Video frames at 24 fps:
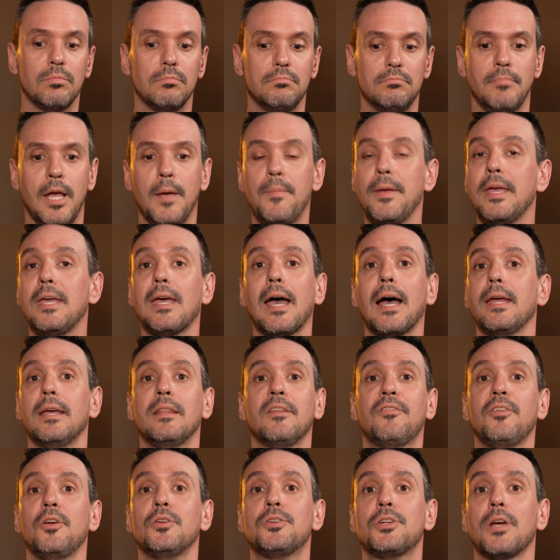maybe in
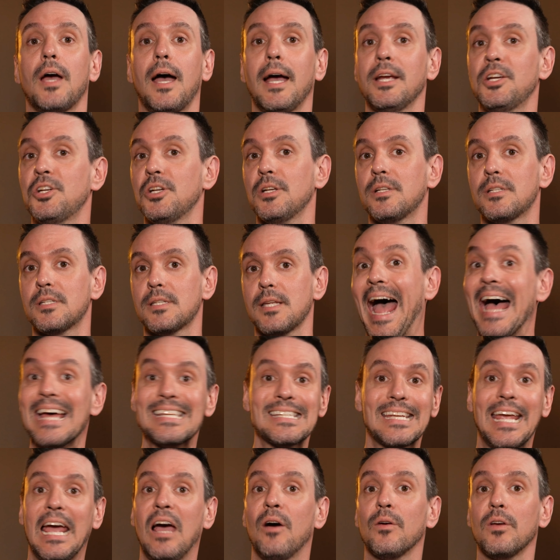the future I should
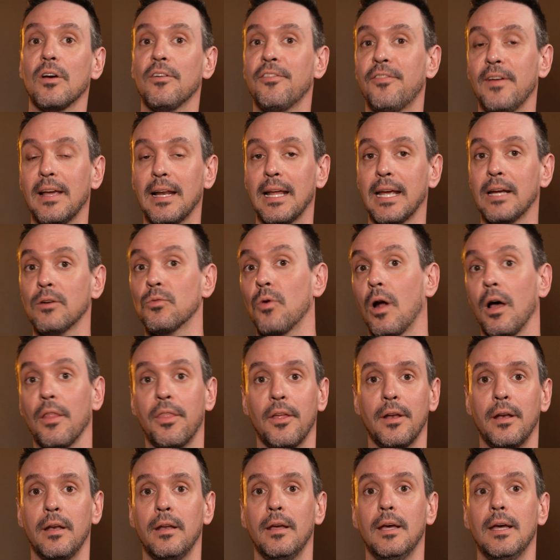ask how you're feeling
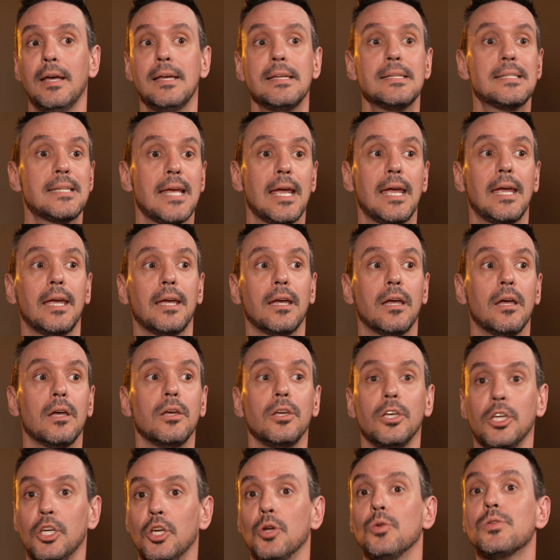rather than saying
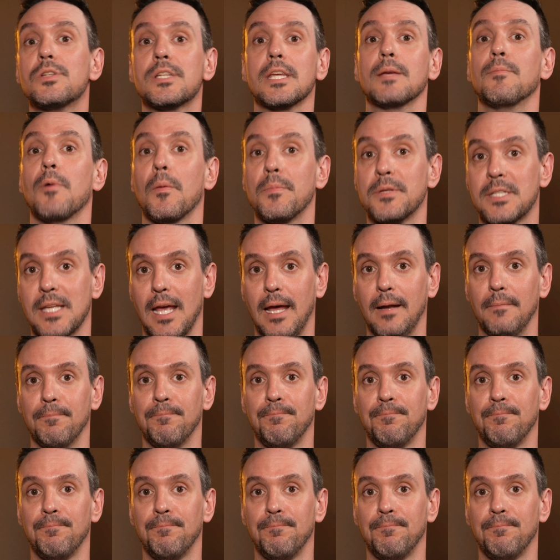you seem upset.